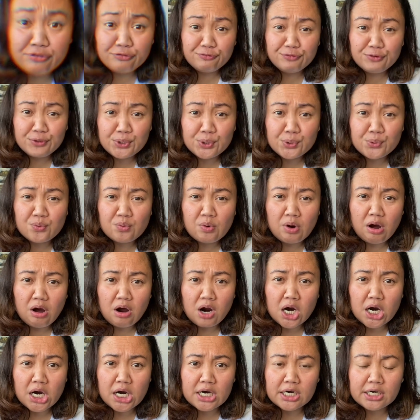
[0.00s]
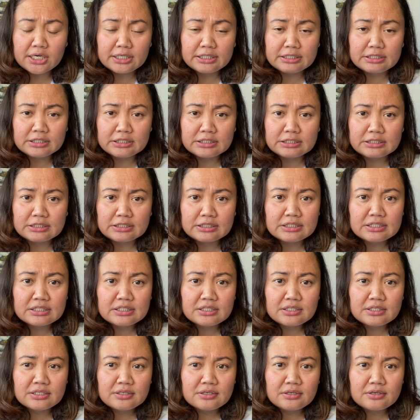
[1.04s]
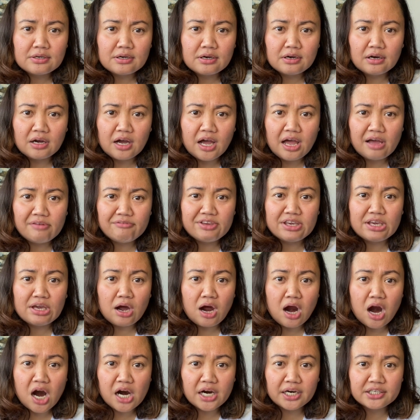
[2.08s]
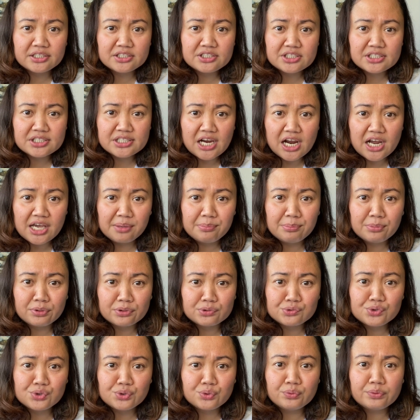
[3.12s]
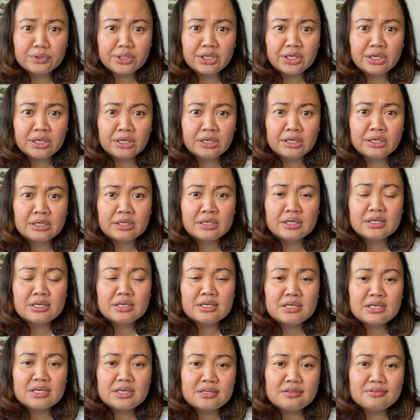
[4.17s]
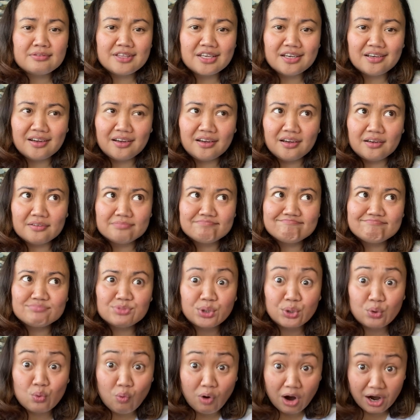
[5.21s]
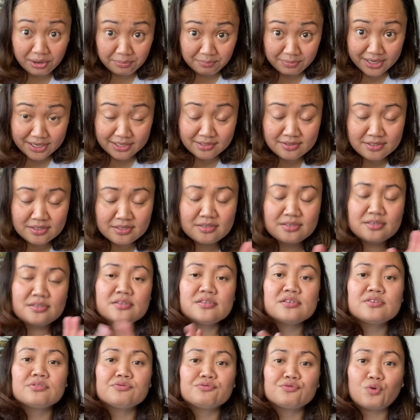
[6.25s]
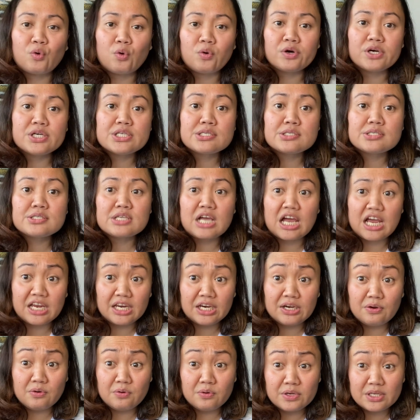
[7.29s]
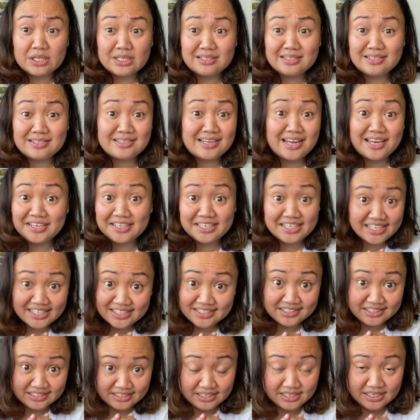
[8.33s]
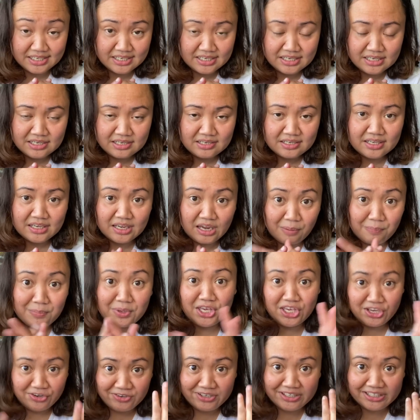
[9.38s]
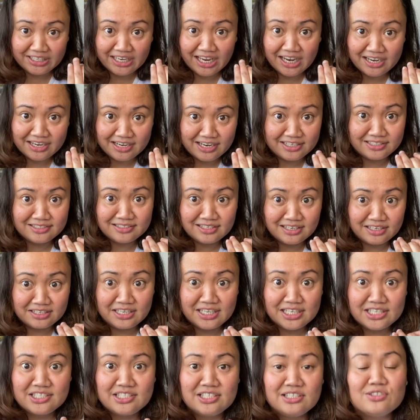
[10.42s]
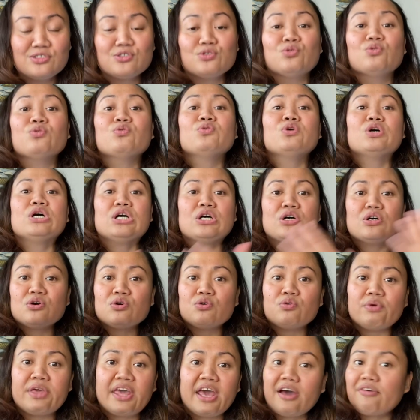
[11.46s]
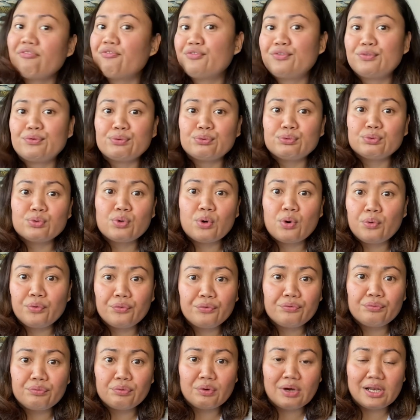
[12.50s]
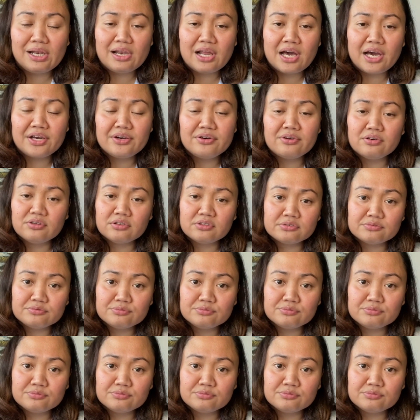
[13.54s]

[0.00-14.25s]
you are having a hard time on doing the requirements. Of course, I know it's not easy. Coming here in Canada is not easy, so we have to go through a lot of